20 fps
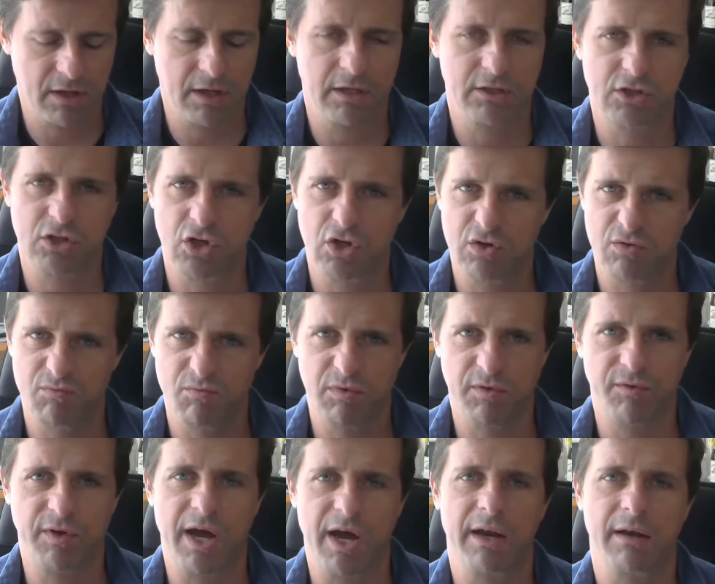And so you've
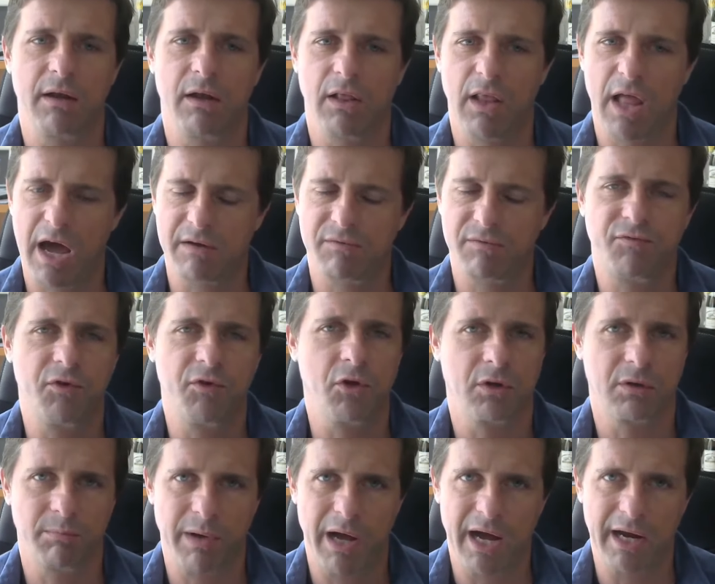got a lot
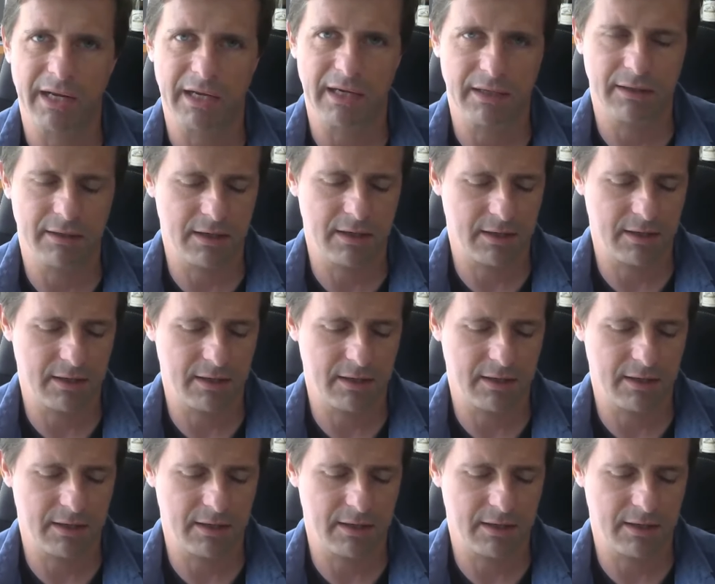fuller body in